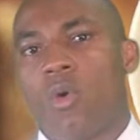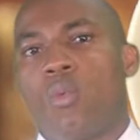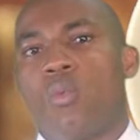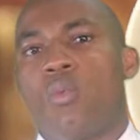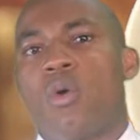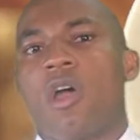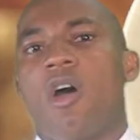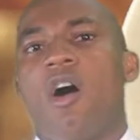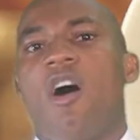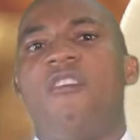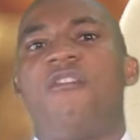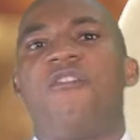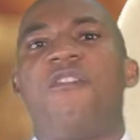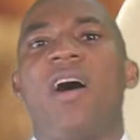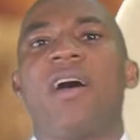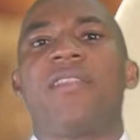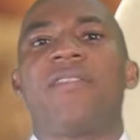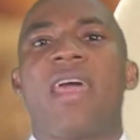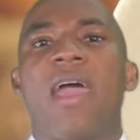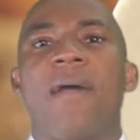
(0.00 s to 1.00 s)
We
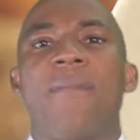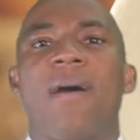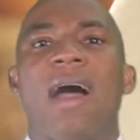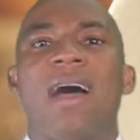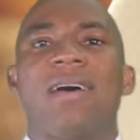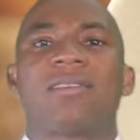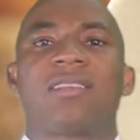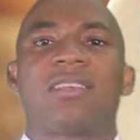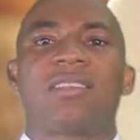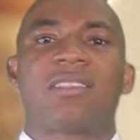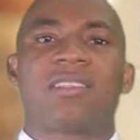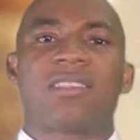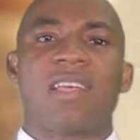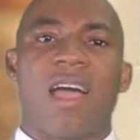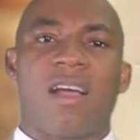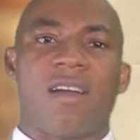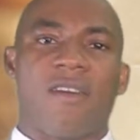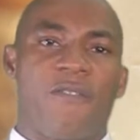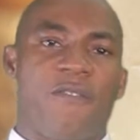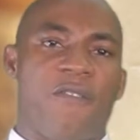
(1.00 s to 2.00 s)
offer them as a
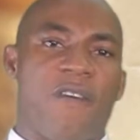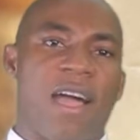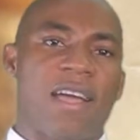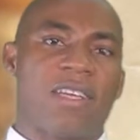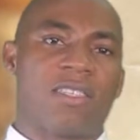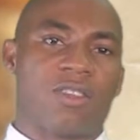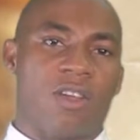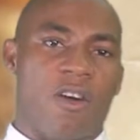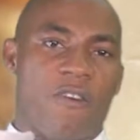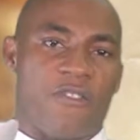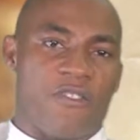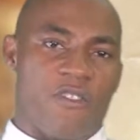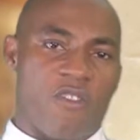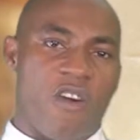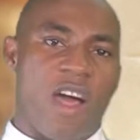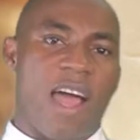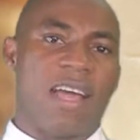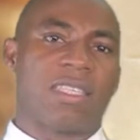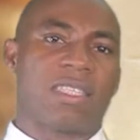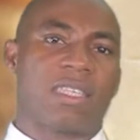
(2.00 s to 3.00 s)
sacrifice of
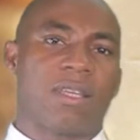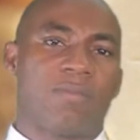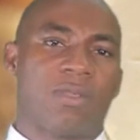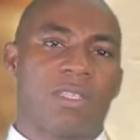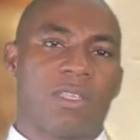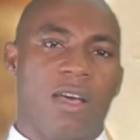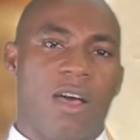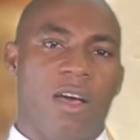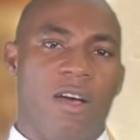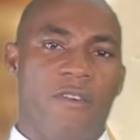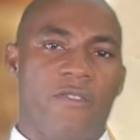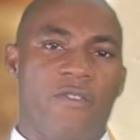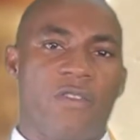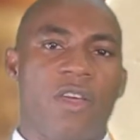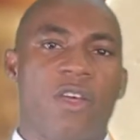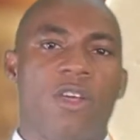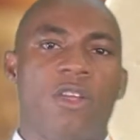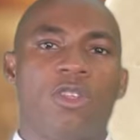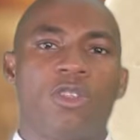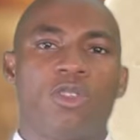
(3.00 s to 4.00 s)
Christ himself
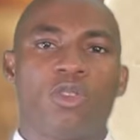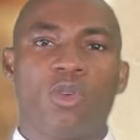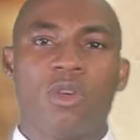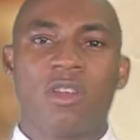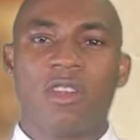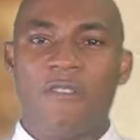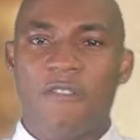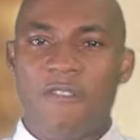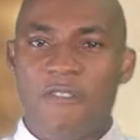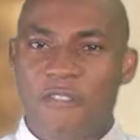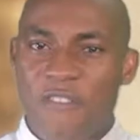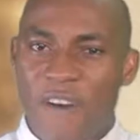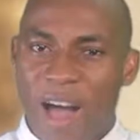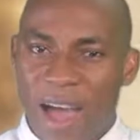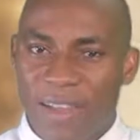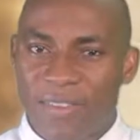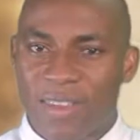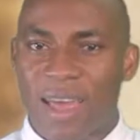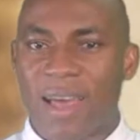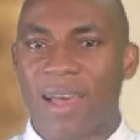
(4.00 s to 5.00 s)
to the
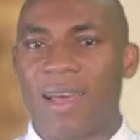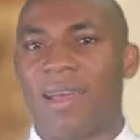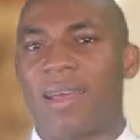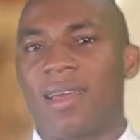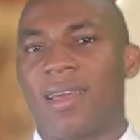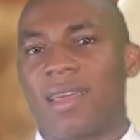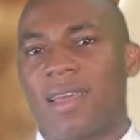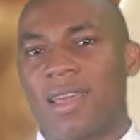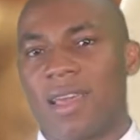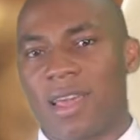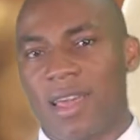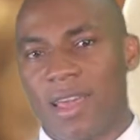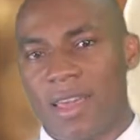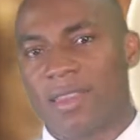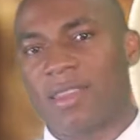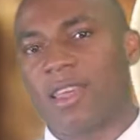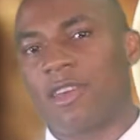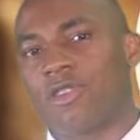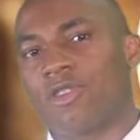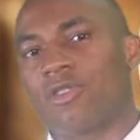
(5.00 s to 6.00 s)
Father
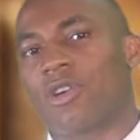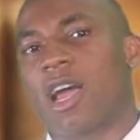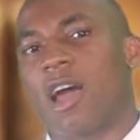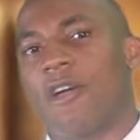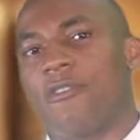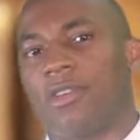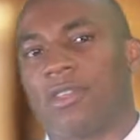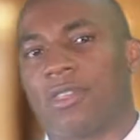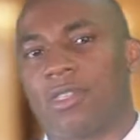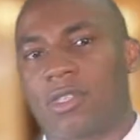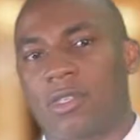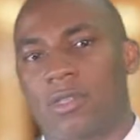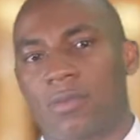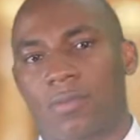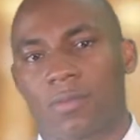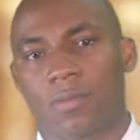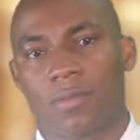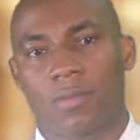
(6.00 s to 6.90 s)
in the Eucharist.